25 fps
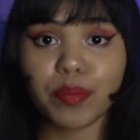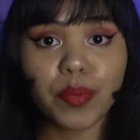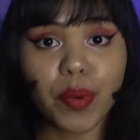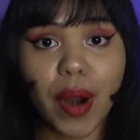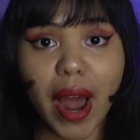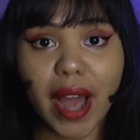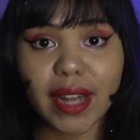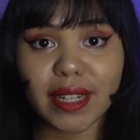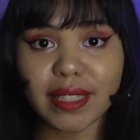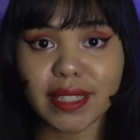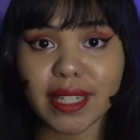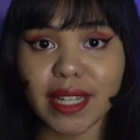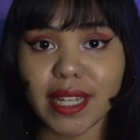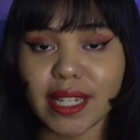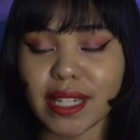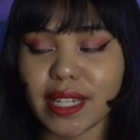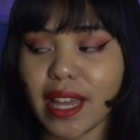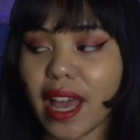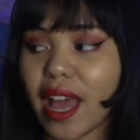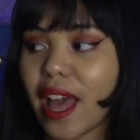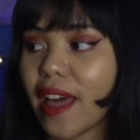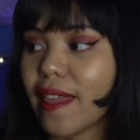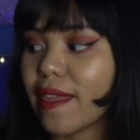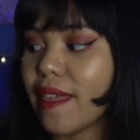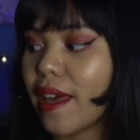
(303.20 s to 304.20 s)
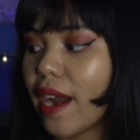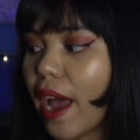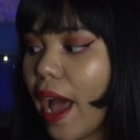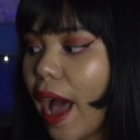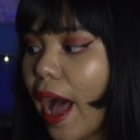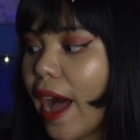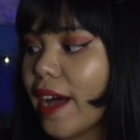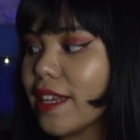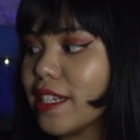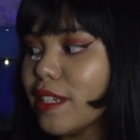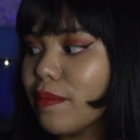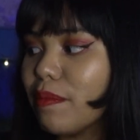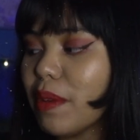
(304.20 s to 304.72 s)
practice that
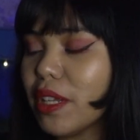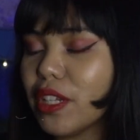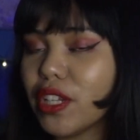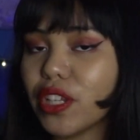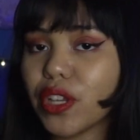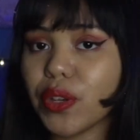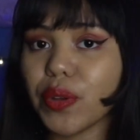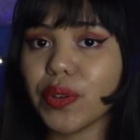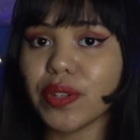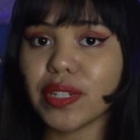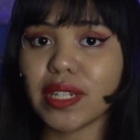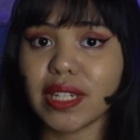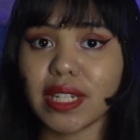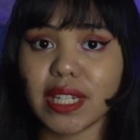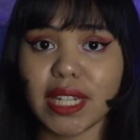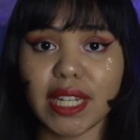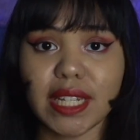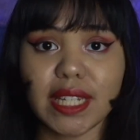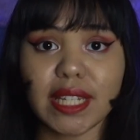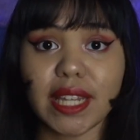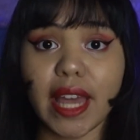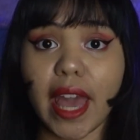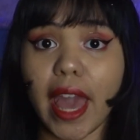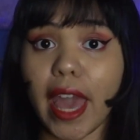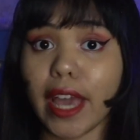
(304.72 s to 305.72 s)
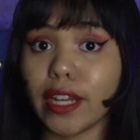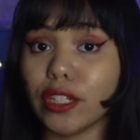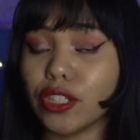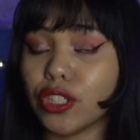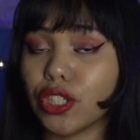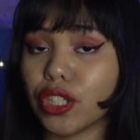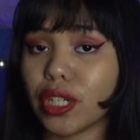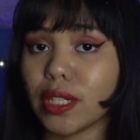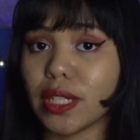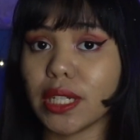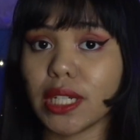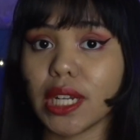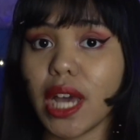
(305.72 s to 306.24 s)
has been used since
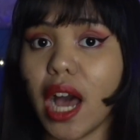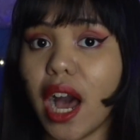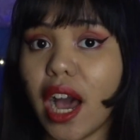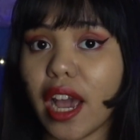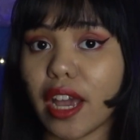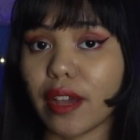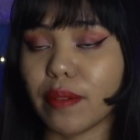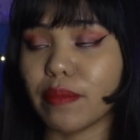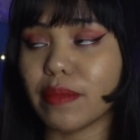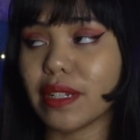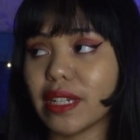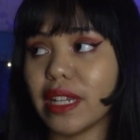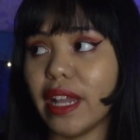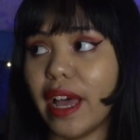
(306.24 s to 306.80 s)
ancient times,